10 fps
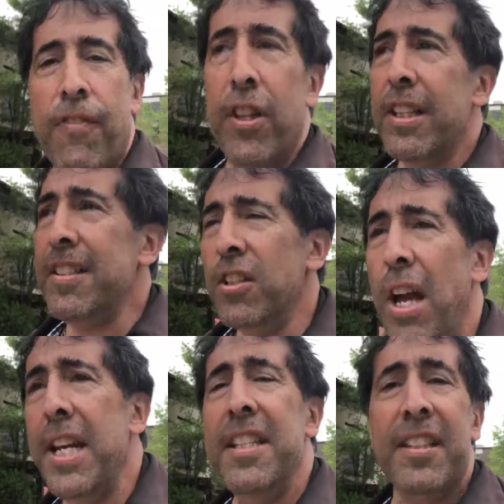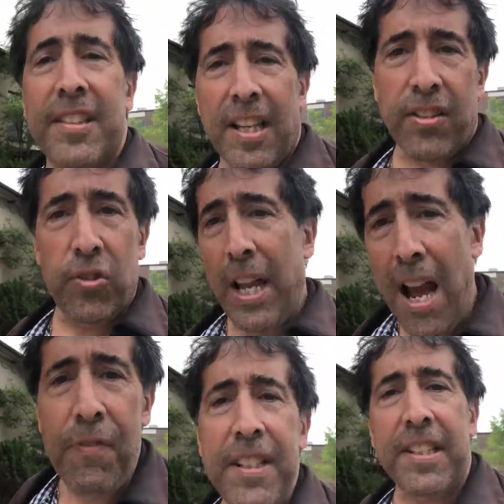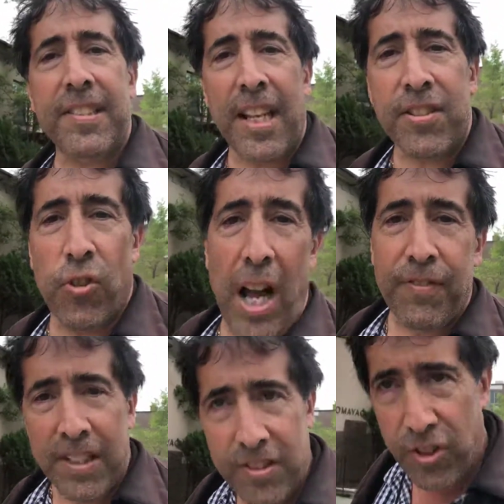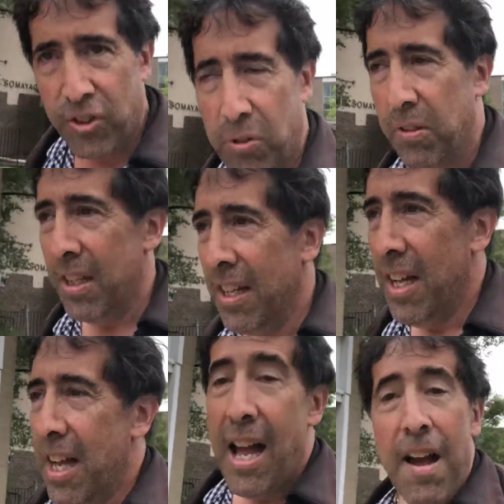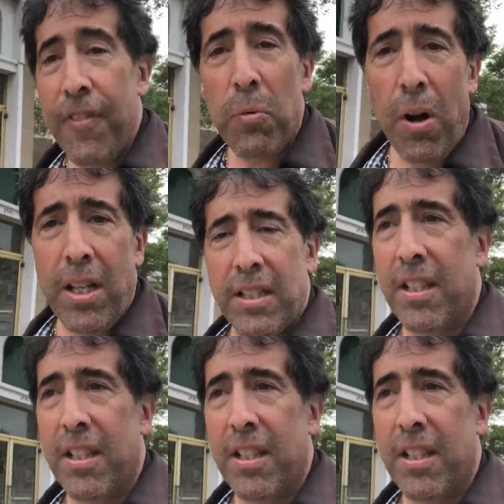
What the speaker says: you listen to any success story, every success story I've listened to, every one,